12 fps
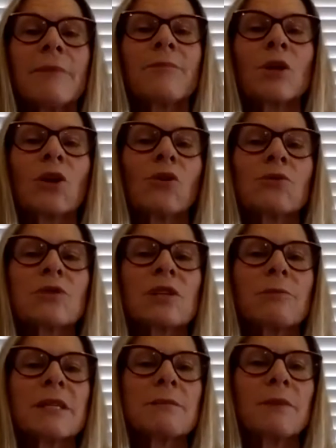But I'll
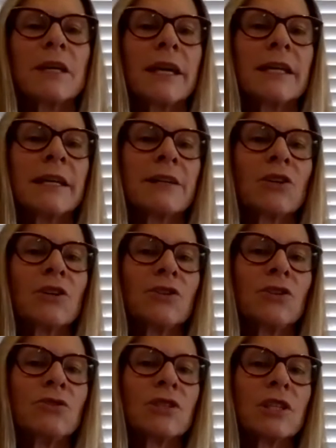also be spearheading a
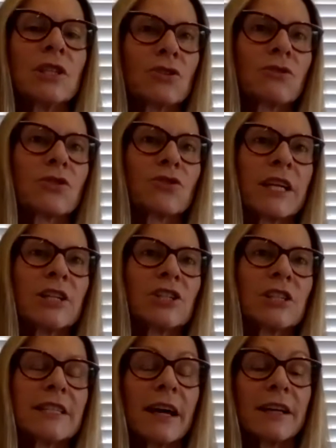new digital
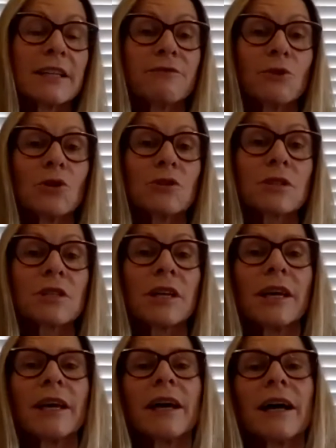strategy task force
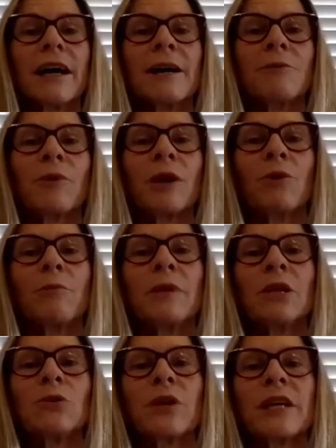where we'll
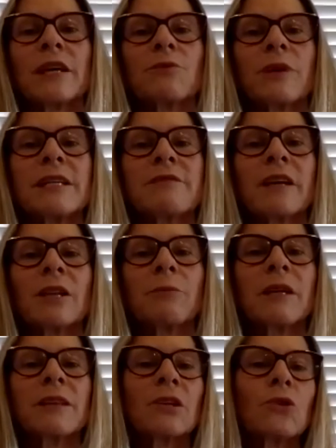be looking at
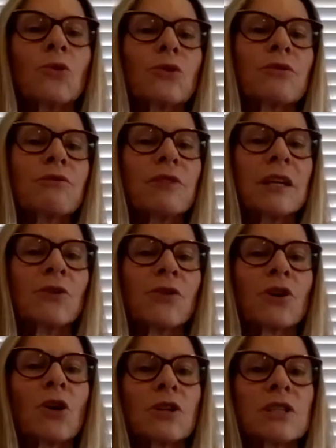redeveloping the look, the feel,
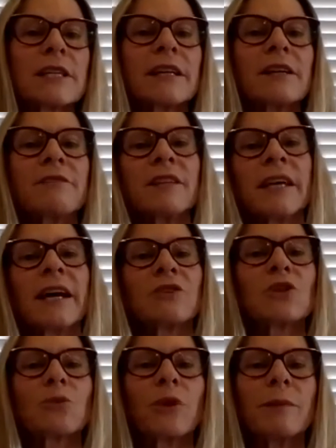the content of the
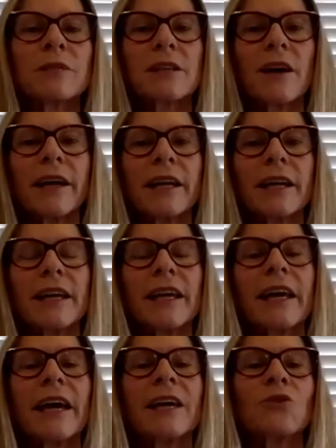ALTA website,
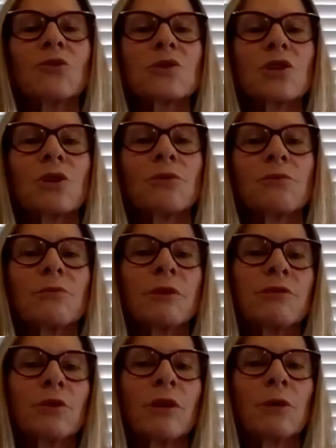and also
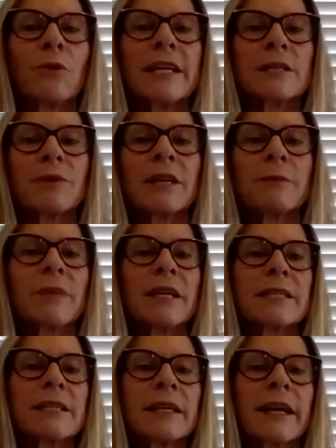reviewing ways we can
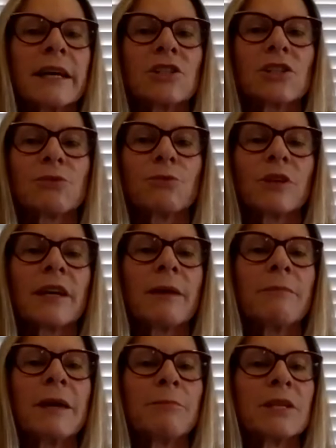best engage with our
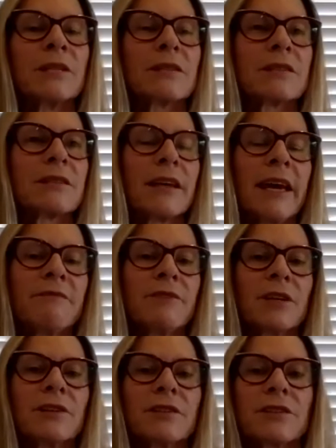members,
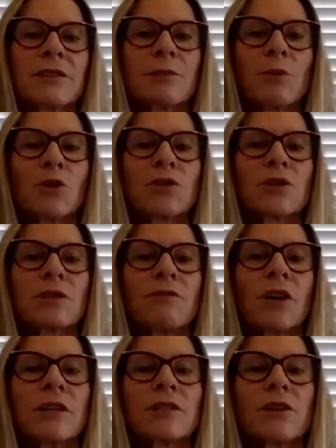advocates and sponsors
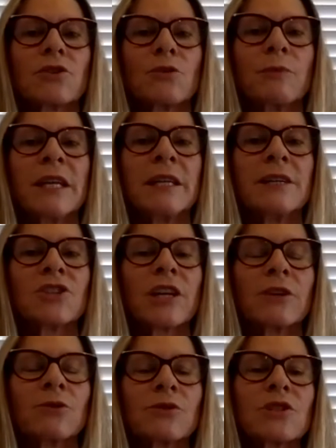via social media
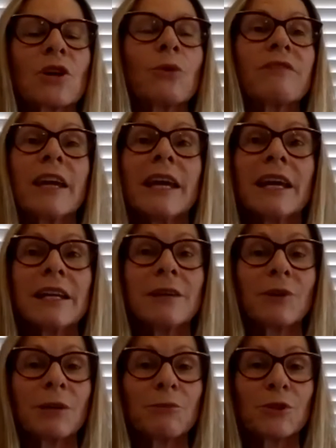channels. So if
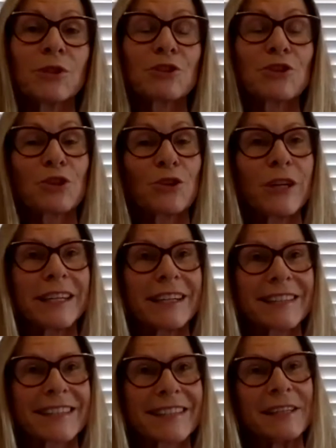anyone wants to join
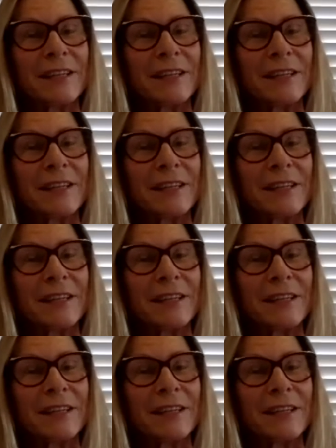us,